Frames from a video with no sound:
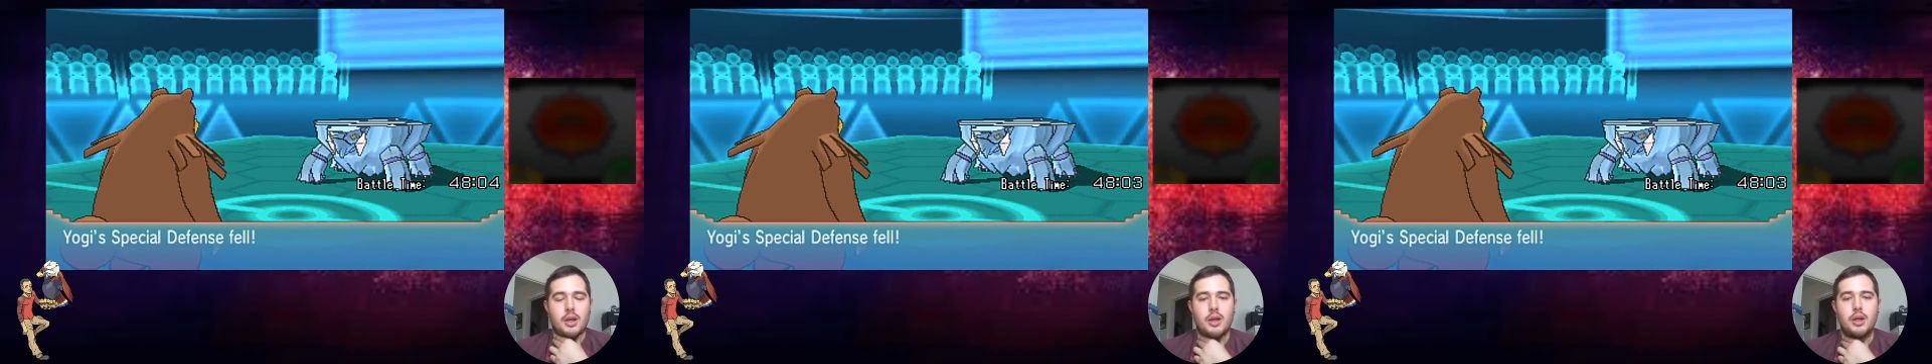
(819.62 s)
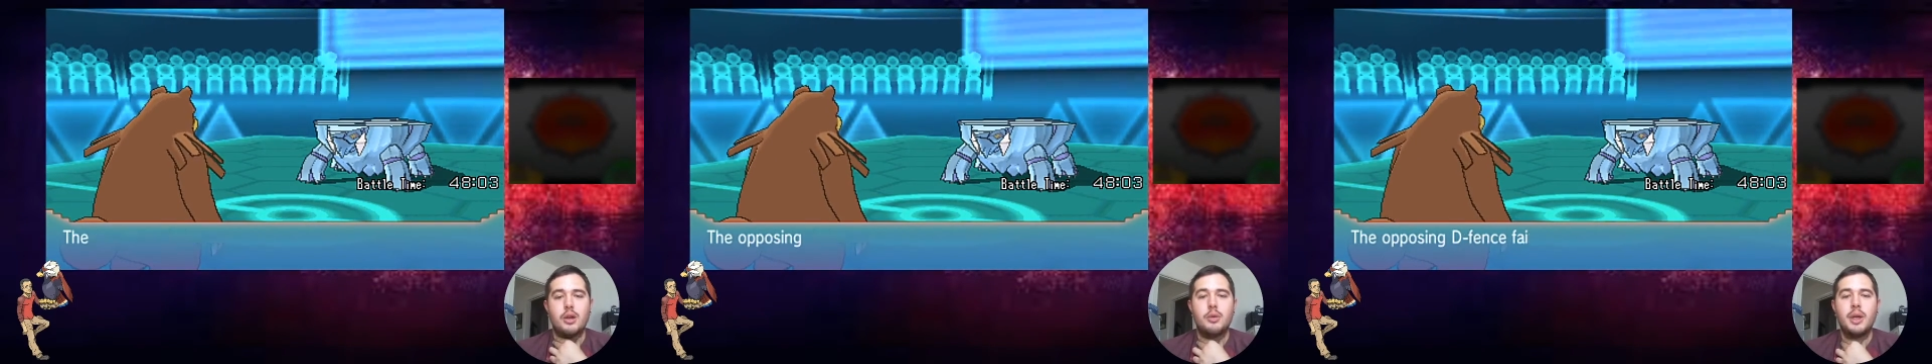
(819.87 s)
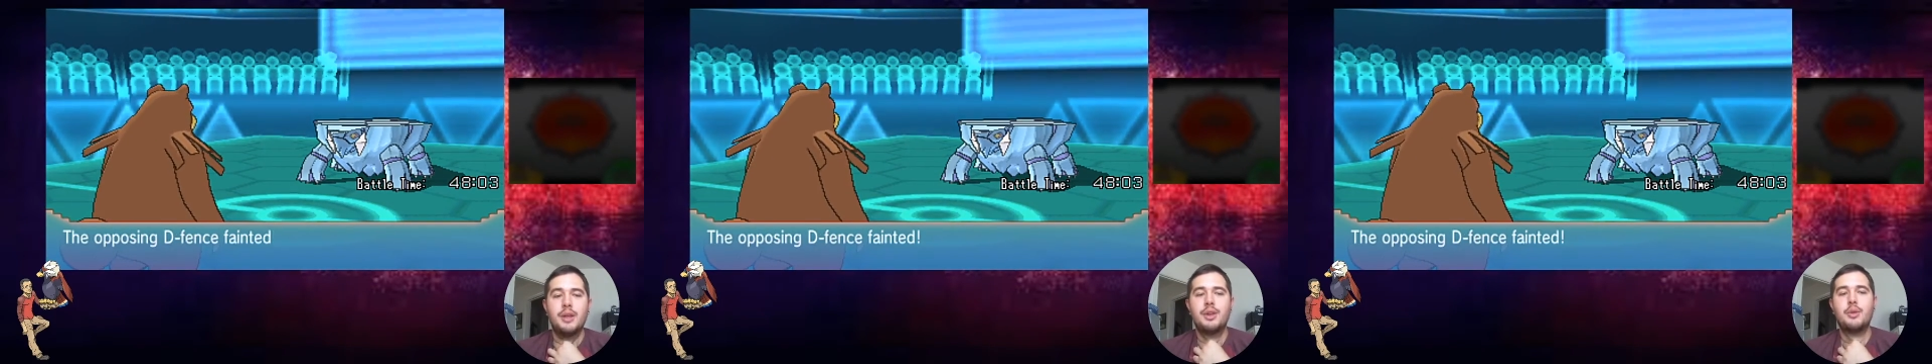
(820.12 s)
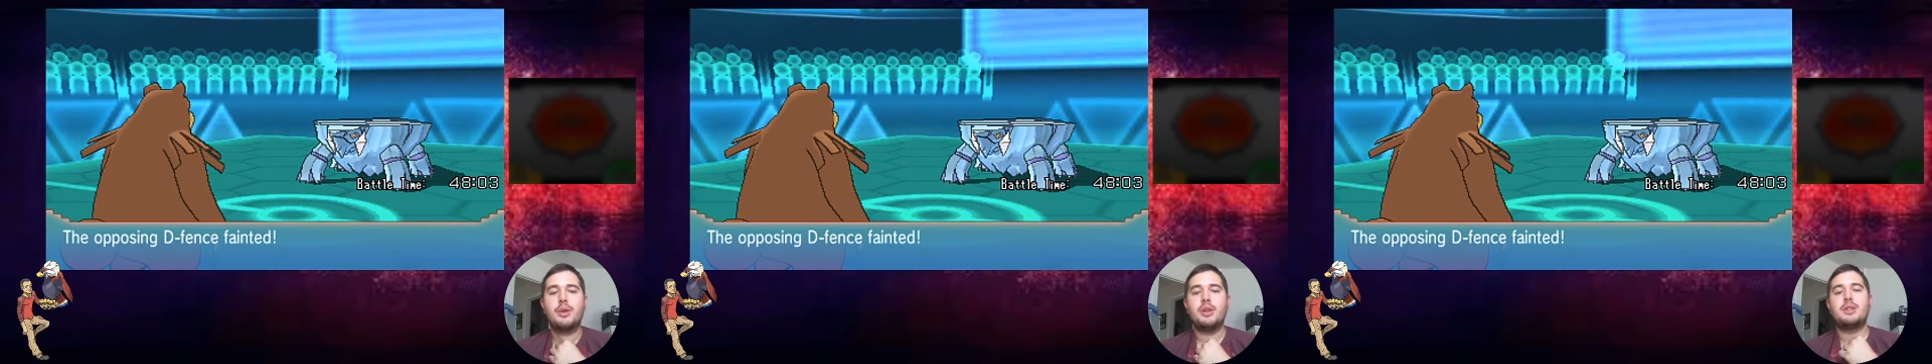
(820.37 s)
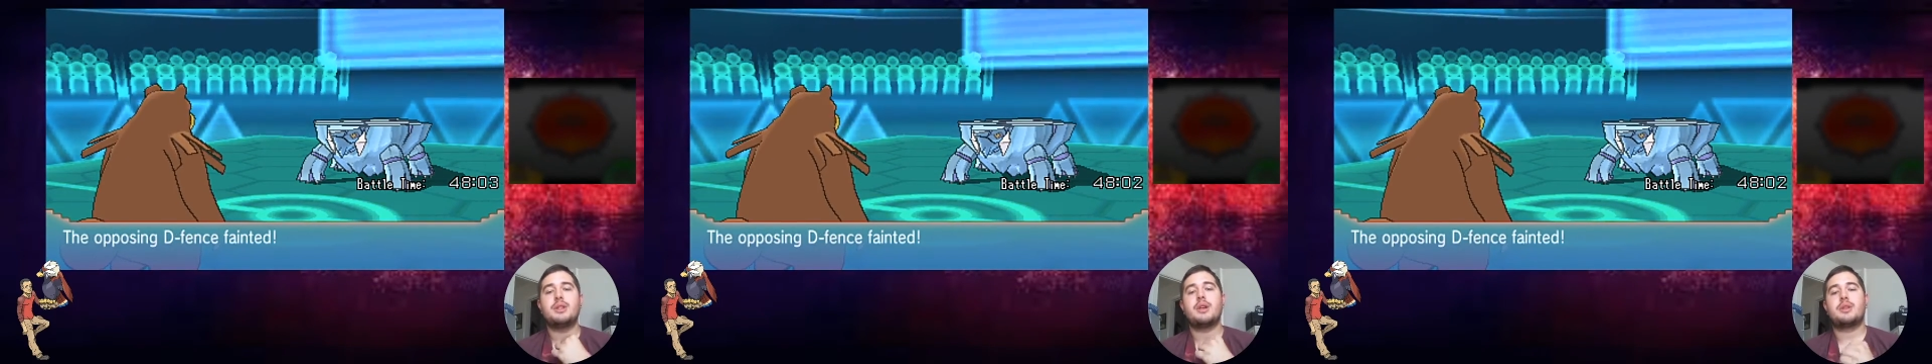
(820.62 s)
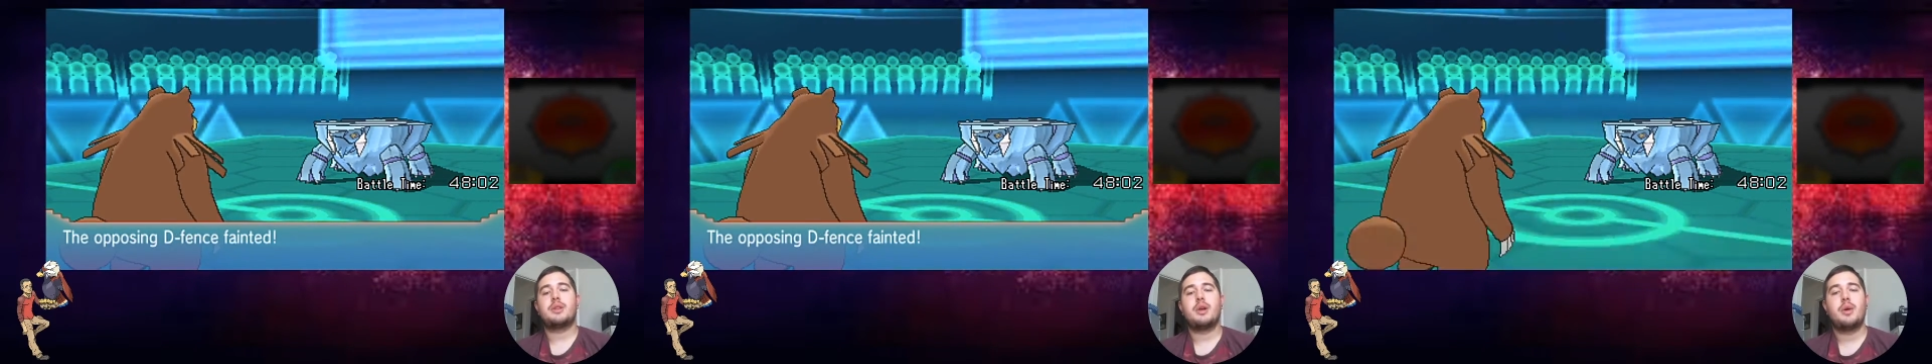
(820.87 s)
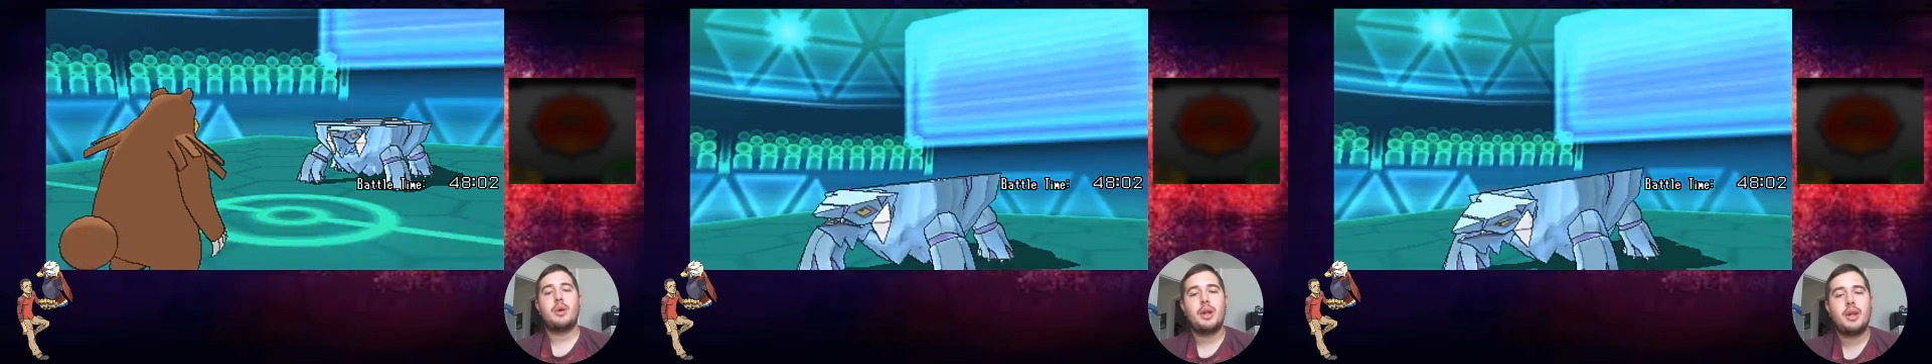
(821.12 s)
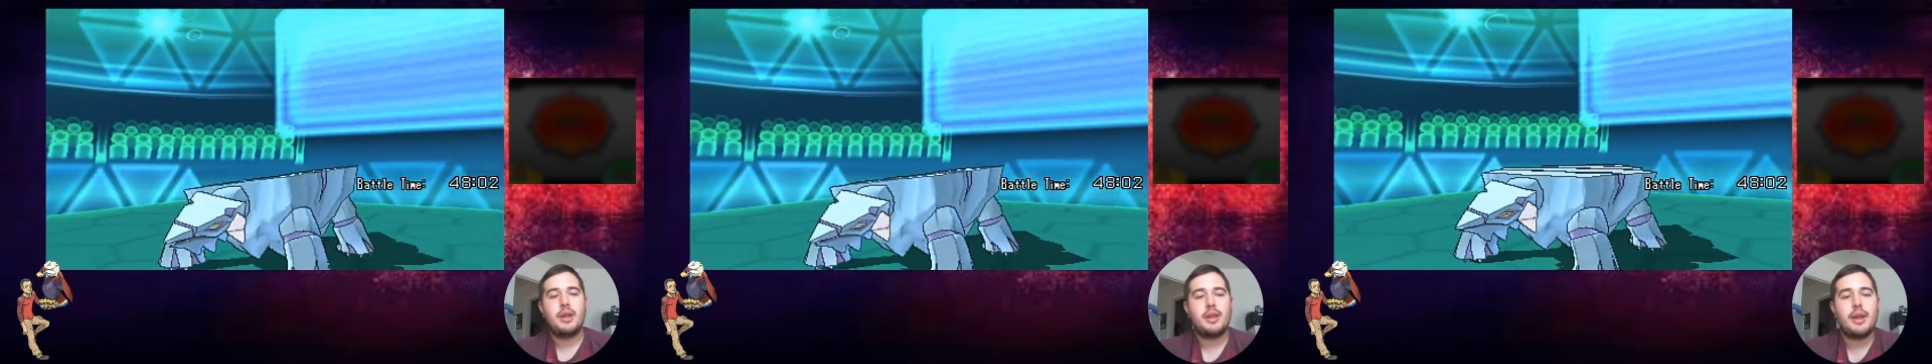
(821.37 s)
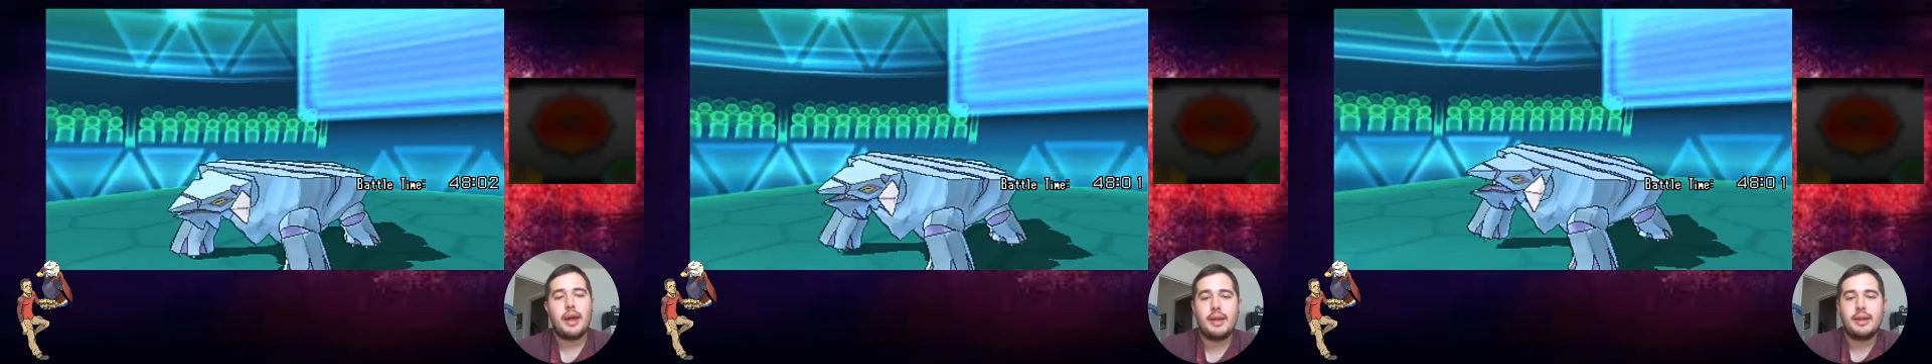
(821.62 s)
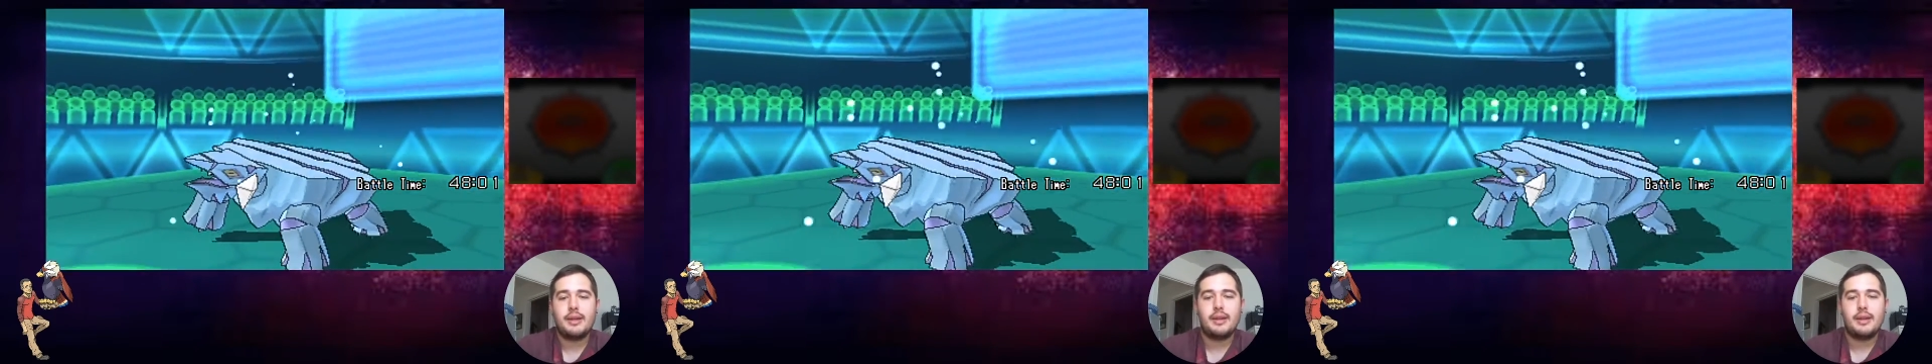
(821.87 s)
Oh man, that really sucks though, that